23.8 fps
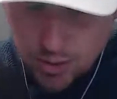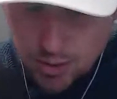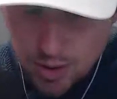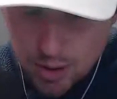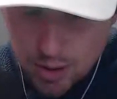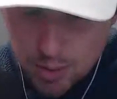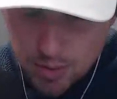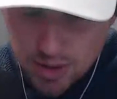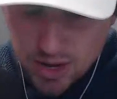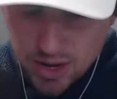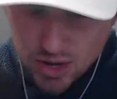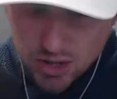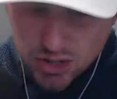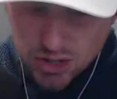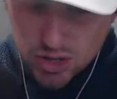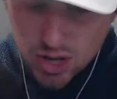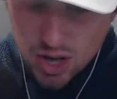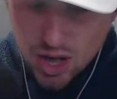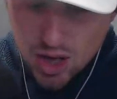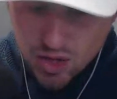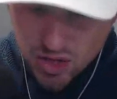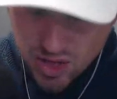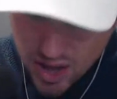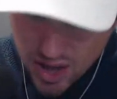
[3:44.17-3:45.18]
Because
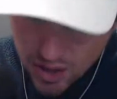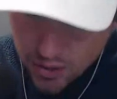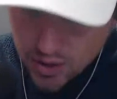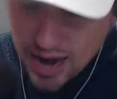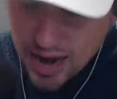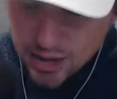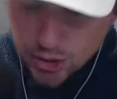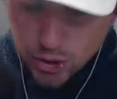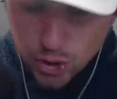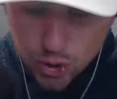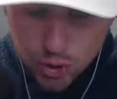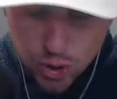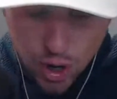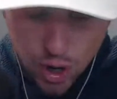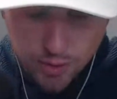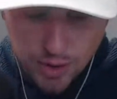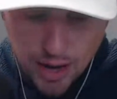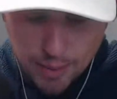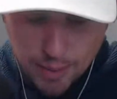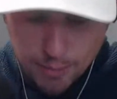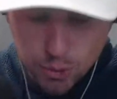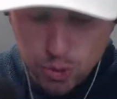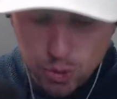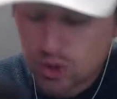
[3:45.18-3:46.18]
the other guys you called
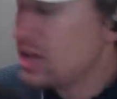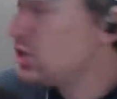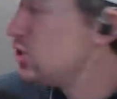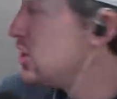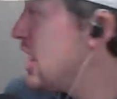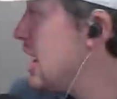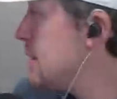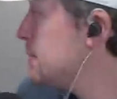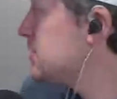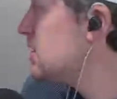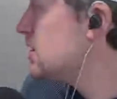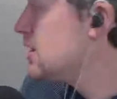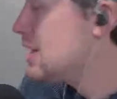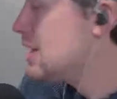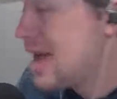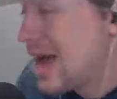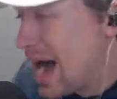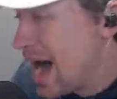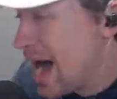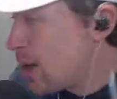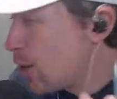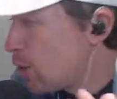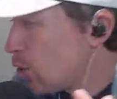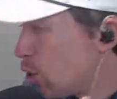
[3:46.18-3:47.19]
up, Dre Jameson,
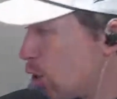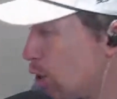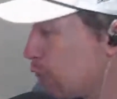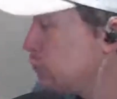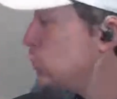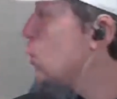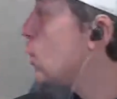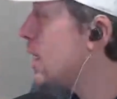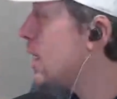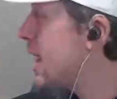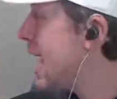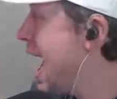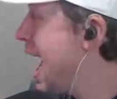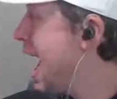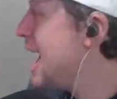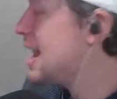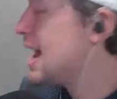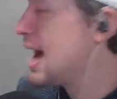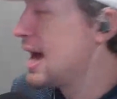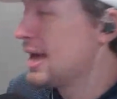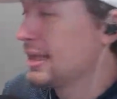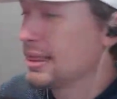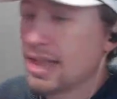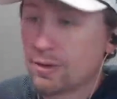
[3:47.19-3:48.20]
I don't know if you want to add
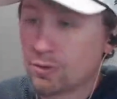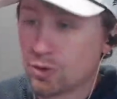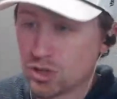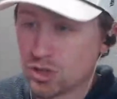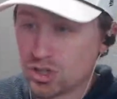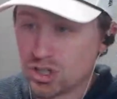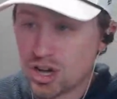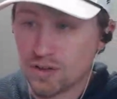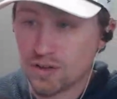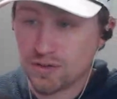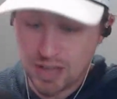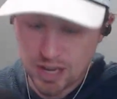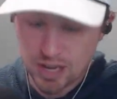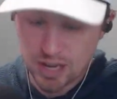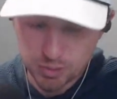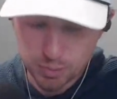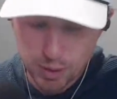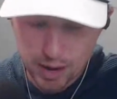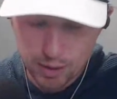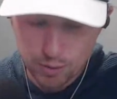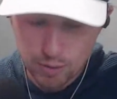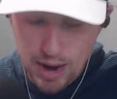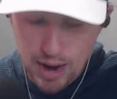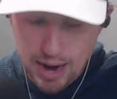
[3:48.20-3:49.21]
high leverage stuff to his
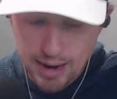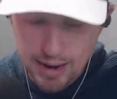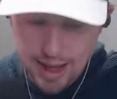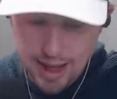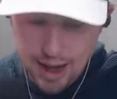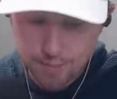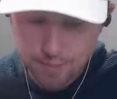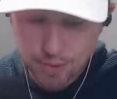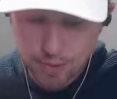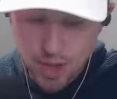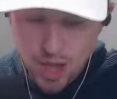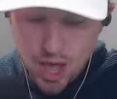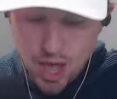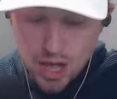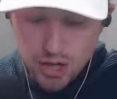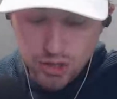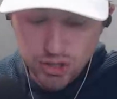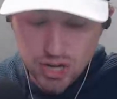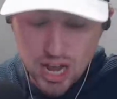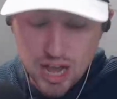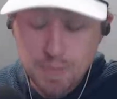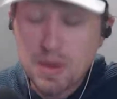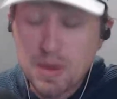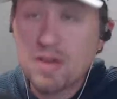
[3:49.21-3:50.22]
plate right now.
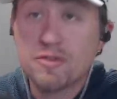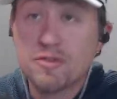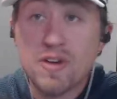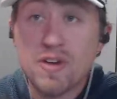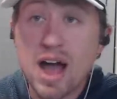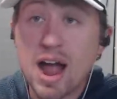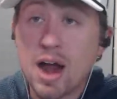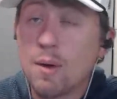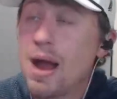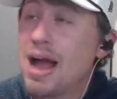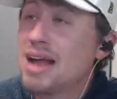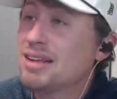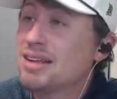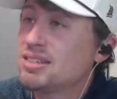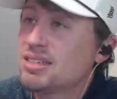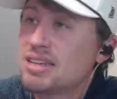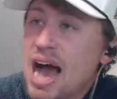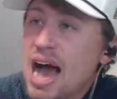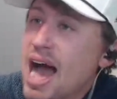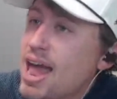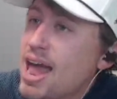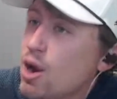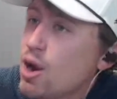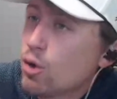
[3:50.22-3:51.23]
JP Fireisen,
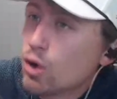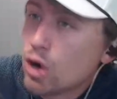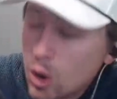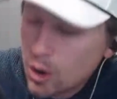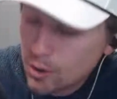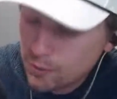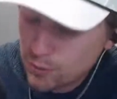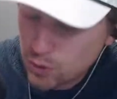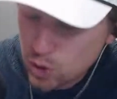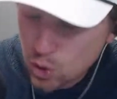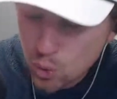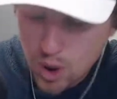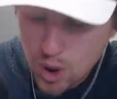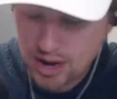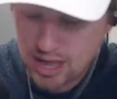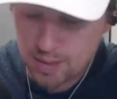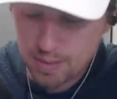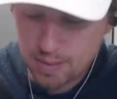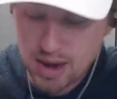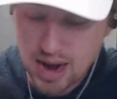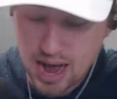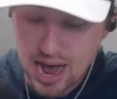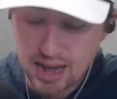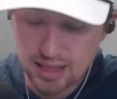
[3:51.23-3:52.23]
I don't know if you want him
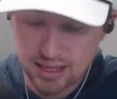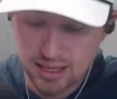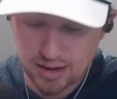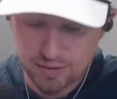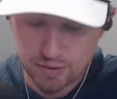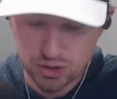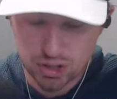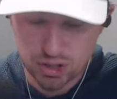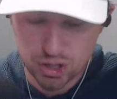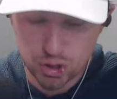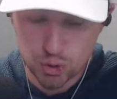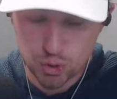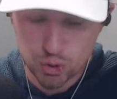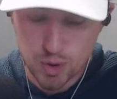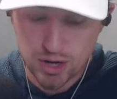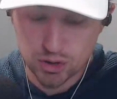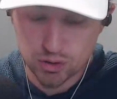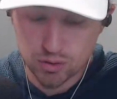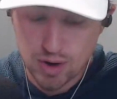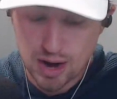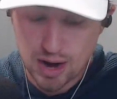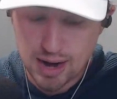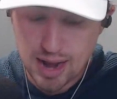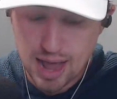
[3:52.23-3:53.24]
in a high leverage situation
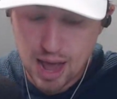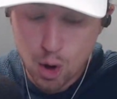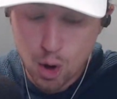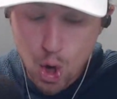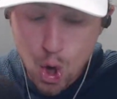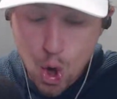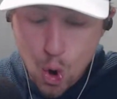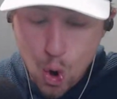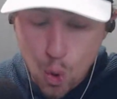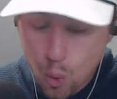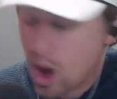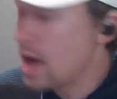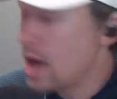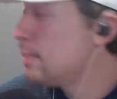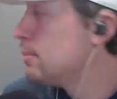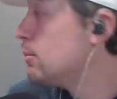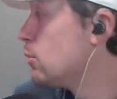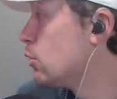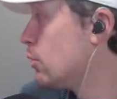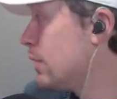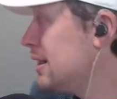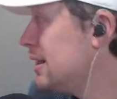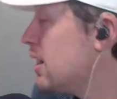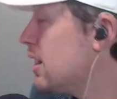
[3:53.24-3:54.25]
right now. Juan
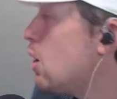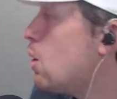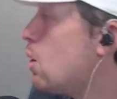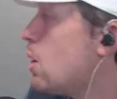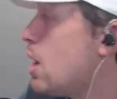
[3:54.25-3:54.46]
Murillo,